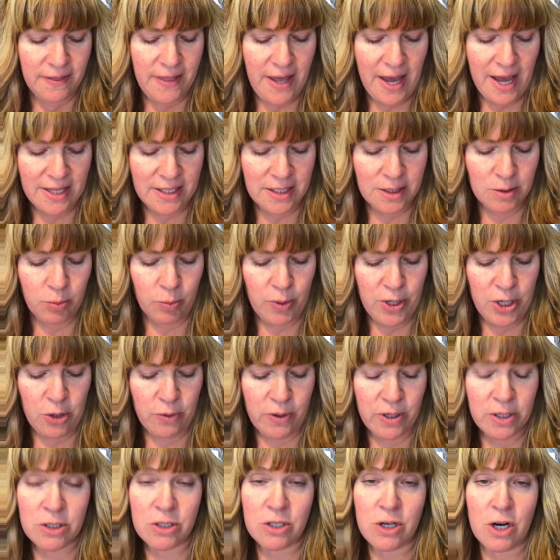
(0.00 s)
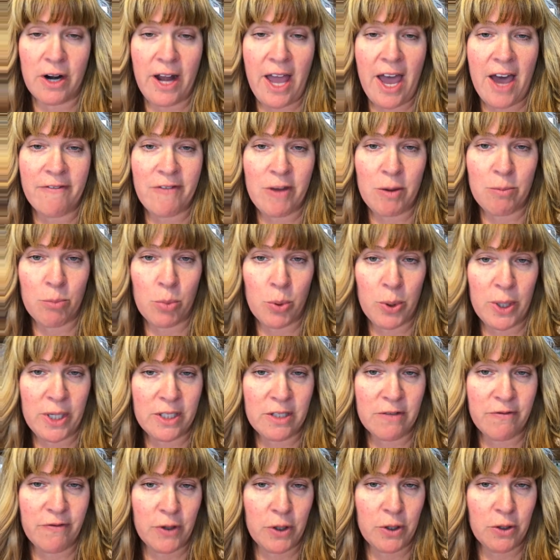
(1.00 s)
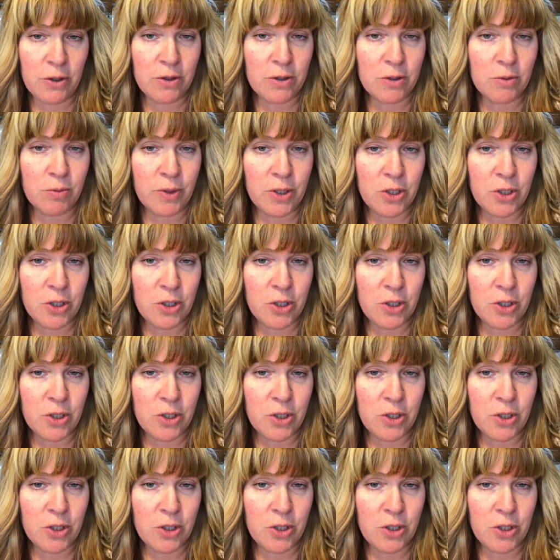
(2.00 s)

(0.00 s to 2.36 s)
that's when you can start having moist foods,